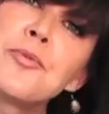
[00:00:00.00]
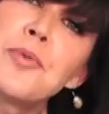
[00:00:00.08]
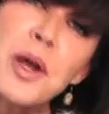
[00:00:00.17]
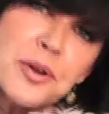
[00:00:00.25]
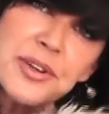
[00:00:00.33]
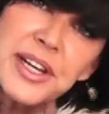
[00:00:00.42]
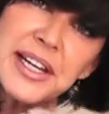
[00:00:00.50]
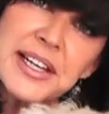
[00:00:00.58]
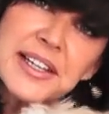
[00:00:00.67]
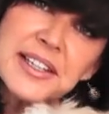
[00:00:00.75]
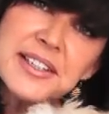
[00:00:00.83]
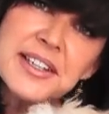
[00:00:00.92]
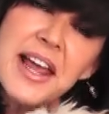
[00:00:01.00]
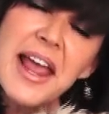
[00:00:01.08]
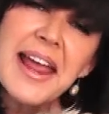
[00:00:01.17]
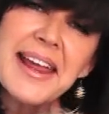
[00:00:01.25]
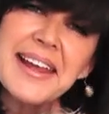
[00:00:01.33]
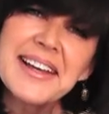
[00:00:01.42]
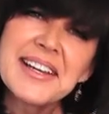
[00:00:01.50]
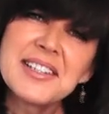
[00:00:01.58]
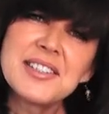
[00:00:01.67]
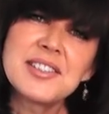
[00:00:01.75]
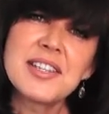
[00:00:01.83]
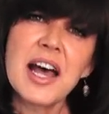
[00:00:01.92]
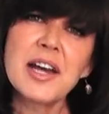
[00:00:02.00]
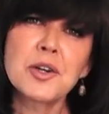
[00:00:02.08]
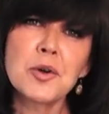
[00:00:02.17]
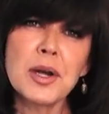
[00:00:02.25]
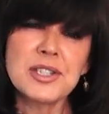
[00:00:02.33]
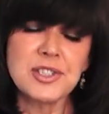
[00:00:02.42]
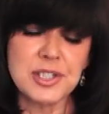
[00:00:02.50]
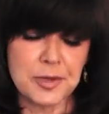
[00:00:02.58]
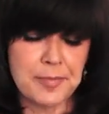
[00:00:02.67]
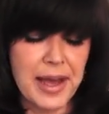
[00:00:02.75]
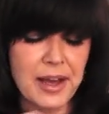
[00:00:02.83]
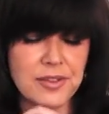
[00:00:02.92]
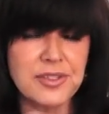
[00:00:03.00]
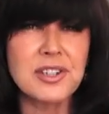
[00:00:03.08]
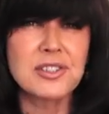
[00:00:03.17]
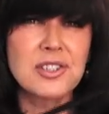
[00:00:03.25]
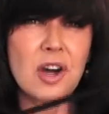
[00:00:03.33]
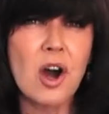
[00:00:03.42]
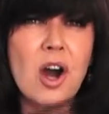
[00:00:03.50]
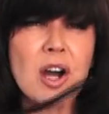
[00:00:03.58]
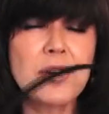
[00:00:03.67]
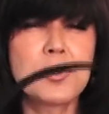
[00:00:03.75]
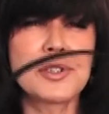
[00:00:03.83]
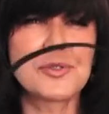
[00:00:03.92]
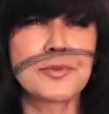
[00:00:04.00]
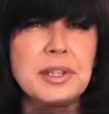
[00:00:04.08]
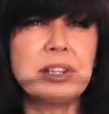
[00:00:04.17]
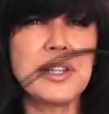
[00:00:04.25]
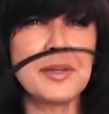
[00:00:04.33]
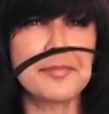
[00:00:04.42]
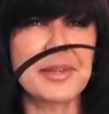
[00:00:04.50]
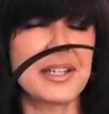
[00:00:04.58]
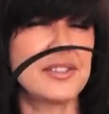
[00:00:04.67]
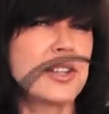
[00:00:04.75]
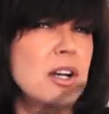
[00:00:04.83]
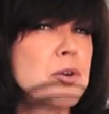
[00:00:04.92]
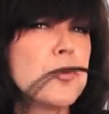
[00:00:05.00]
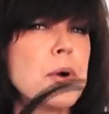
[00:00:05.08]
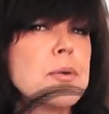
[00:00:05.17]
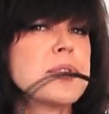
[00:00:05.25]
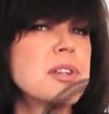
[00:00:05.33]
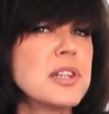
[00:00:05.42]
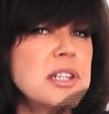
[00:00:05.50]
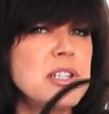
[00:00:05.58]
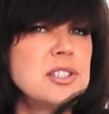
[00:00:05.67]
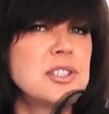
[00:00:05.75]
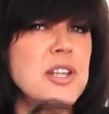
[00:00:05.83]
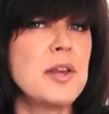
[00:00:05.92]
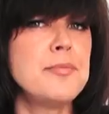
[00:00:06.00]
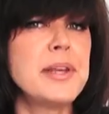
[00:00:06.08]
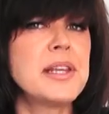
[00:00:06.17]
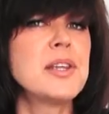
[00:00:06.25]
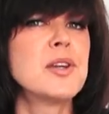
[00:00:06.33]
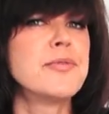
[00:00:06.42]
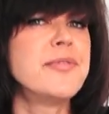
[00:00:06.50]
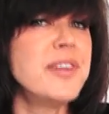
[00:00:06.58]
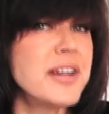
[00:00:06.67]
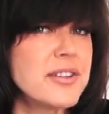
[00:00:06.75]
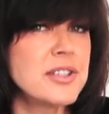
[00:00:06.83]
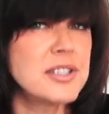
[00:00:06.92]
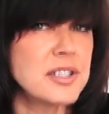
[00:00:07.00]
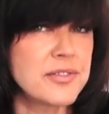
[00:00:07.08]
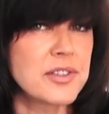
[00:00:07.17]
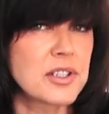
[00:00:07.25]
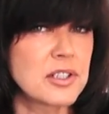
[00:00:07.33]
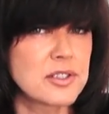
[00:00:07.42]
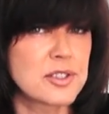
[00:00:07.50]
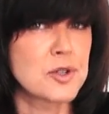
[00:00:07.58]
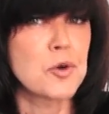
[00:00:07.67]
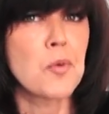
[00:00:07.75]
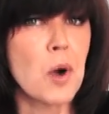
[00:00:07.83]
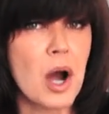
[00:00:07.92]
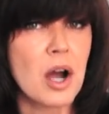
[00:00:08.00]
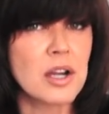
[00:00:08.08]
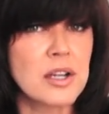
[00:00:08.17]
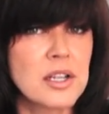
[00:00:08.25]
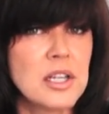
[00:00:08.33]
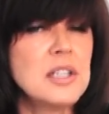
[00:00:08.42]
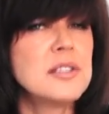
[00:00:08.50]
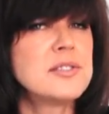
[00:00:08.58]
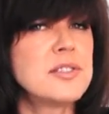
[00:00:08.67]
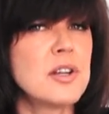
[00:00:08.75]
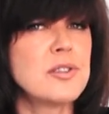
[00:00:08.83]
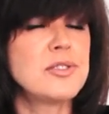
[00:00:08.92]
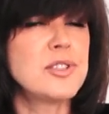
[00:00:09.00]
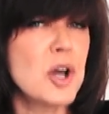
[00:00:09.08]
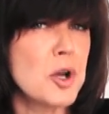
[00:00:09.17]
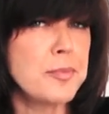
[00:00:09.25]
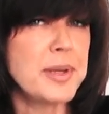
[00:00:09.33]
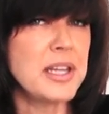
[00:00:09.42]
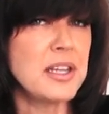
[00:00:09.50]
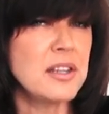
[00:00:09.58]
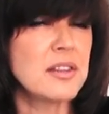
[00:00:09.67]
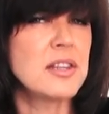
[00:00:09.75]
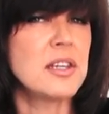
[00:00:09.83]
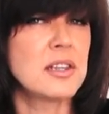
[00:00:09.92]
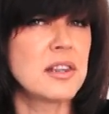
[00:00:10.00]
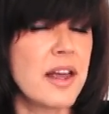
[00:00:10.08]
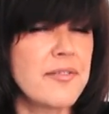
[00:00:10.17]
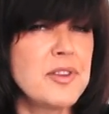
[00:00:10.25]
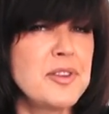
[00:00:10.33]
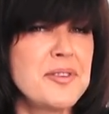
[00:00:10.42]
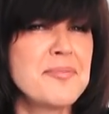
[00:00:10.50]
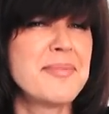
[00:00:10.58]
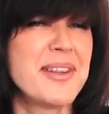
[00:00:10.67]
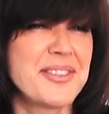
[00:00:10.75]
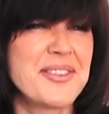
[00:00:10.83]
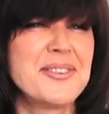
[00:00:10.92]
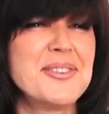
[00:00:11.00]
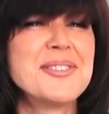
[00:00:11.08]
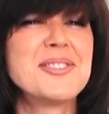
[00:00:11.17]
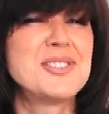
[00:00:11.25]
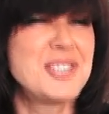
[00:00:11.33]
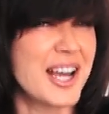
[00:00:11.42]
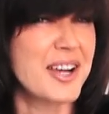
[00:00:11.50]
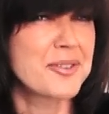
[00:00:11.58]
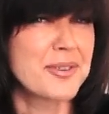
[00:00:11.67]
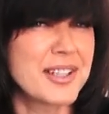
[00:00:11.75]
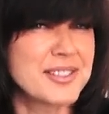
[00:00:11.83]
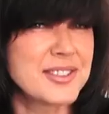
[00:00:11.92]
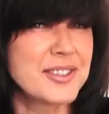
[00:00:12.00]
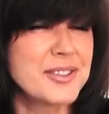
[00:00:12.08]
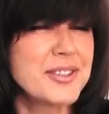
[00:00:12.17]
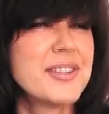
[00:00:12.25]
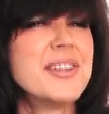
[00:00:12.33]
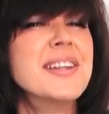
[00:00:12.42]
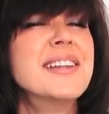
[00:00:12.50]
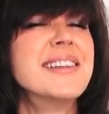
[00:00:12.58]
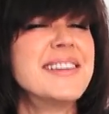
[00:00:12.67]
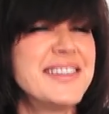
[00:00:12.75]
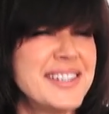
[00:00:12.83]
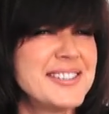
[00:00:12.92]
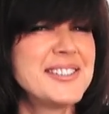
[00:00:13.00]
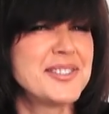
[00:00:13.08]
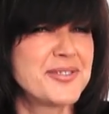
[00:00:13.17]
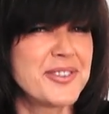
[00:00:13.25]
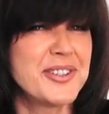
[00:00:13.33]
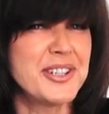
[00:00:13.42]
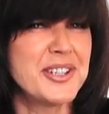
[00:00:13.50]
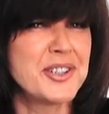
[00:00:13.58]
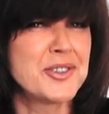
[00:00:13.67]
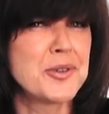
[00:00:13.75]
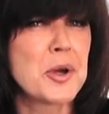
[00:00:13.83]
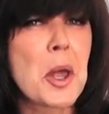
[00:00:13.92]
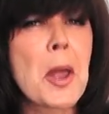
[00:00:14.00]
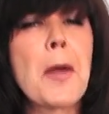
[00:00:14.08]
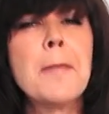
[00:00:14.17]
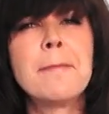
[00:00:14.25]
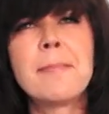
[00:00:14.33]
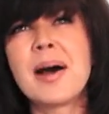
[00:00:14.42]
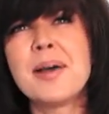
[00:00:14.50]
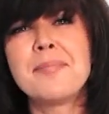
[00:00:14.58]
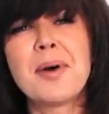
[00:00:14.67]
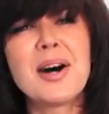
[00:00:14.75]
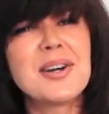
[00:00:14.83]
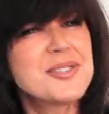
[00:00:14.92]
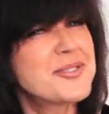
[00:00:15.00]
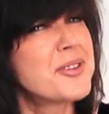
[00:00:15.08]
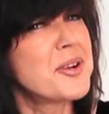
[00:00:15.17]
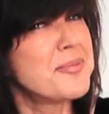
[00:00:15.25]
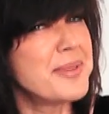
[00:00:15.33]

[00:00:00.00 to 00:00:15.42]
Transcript: wrote in and had a question about their dog was really playing tug of war with the leash and making it very difficult to walk. So Toby, the 11-month-old Jack Russell, this is for you. My pause for a